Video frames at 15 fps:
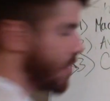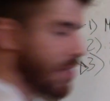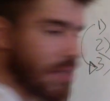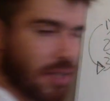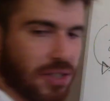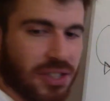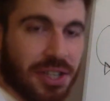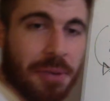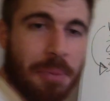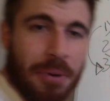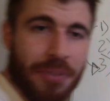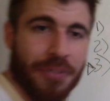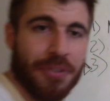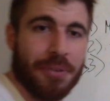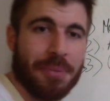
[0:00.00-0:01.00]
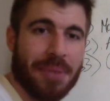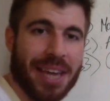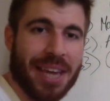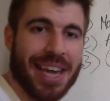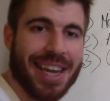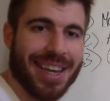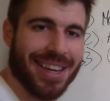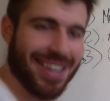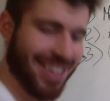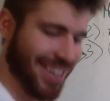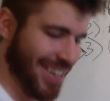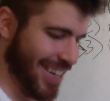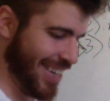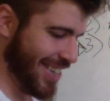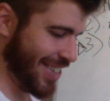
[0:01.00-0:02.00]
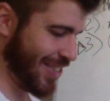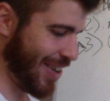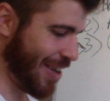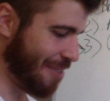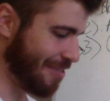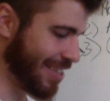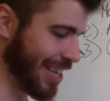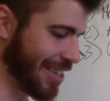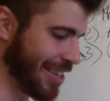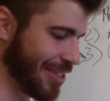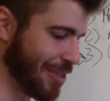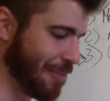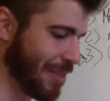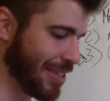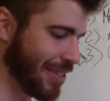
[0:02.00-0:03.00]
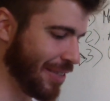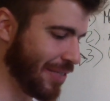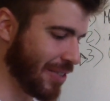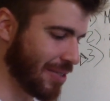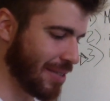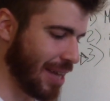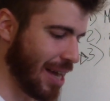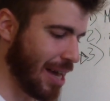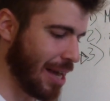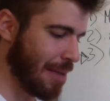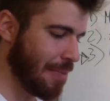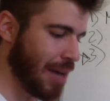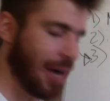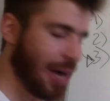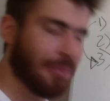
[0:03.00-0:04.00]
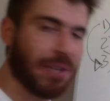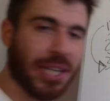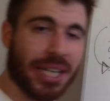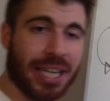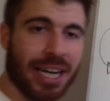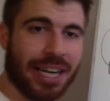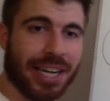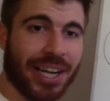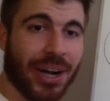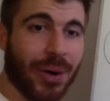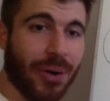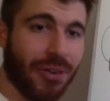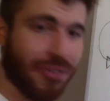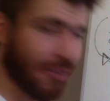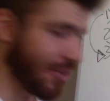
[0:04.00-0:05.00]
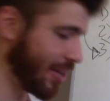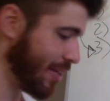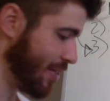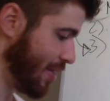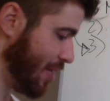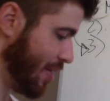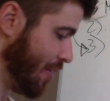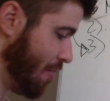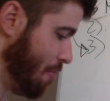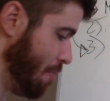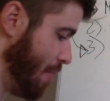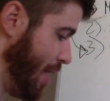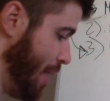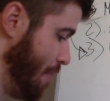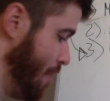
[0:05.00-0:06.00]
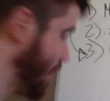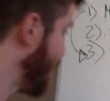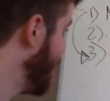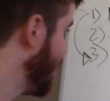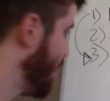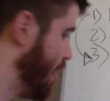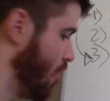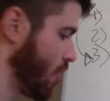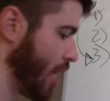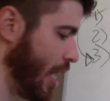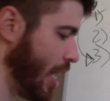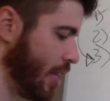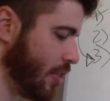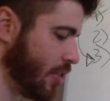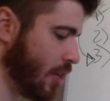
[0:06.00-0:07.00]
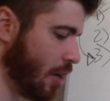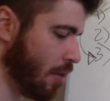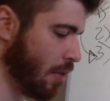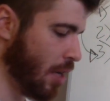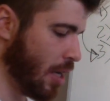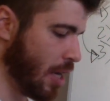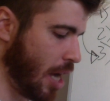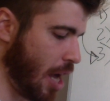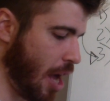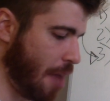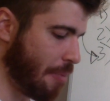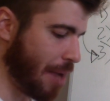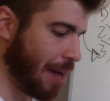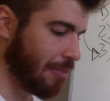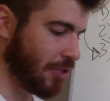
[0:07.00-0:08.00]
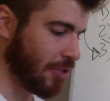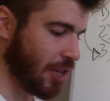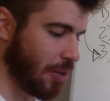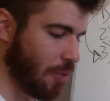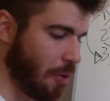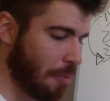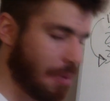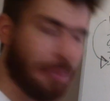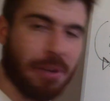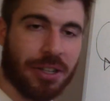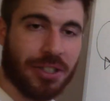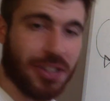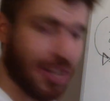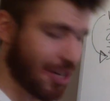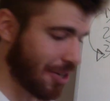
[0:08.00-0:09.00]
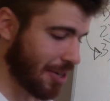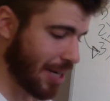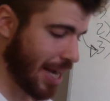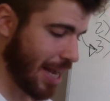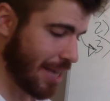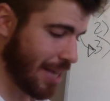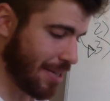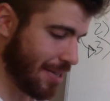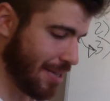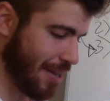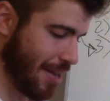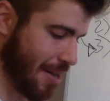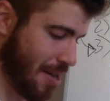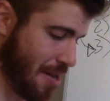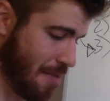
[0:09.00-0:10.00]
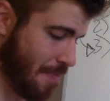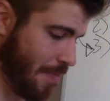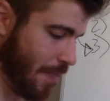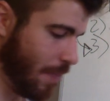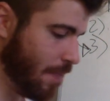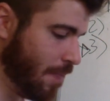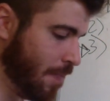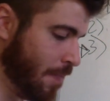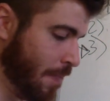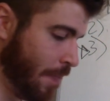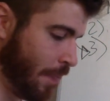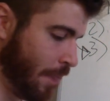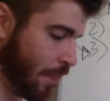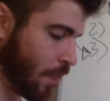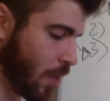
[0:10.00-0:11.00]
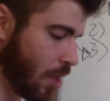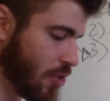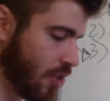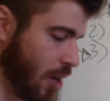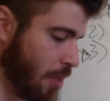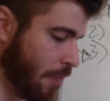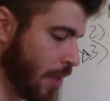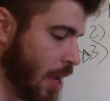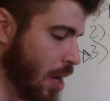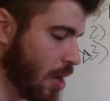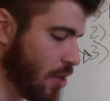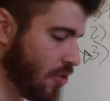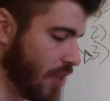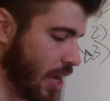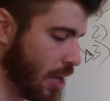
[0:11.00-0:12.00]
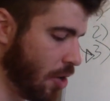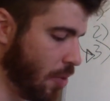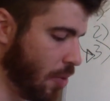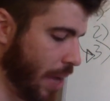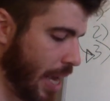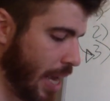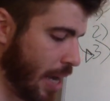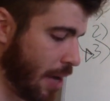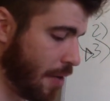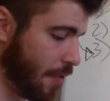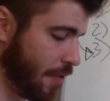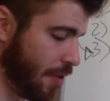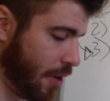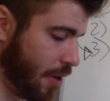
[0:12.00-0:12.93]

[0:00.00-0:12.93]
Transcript: simple for me, so I don't take too much of your time, I'm going to kind of go over this a little bit. Okay, so I, I promise you it won't be much longer, guys. Um, so say you have